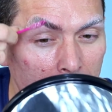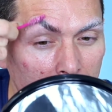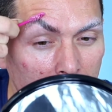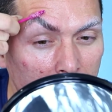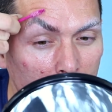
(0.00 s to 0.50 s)

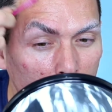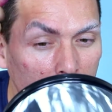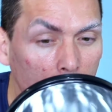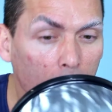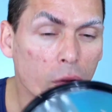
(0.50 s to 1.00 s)
Here we
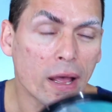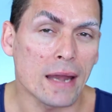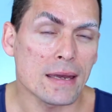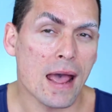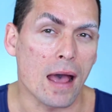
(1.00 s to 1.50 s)
go,
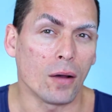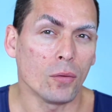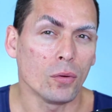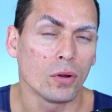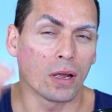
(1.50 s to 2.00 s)
and
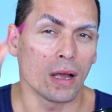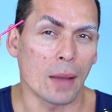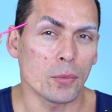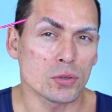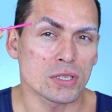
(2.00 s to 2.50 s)
now
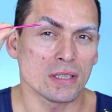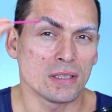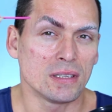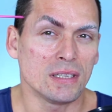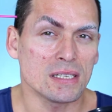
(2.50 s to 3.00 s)
I'm
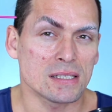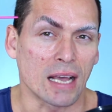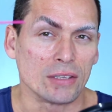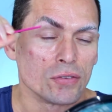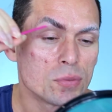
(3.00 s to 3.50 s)
using this
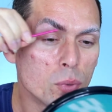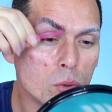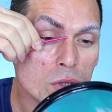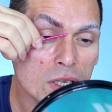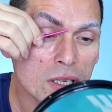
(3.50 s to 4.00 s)
side of
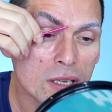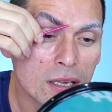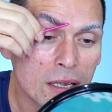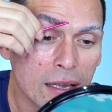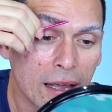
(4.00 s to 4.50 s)
spoolie
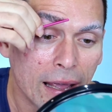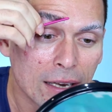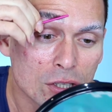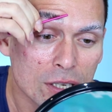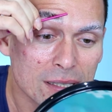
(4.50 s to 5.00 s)

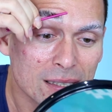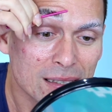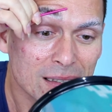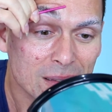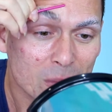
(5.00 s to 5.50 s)
and just
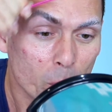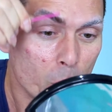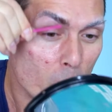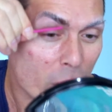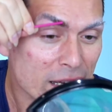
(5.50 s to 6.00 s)

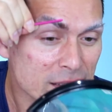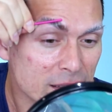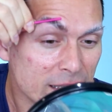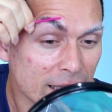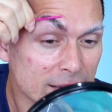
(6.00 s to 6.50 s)
press
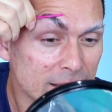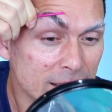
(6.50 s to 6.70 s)
that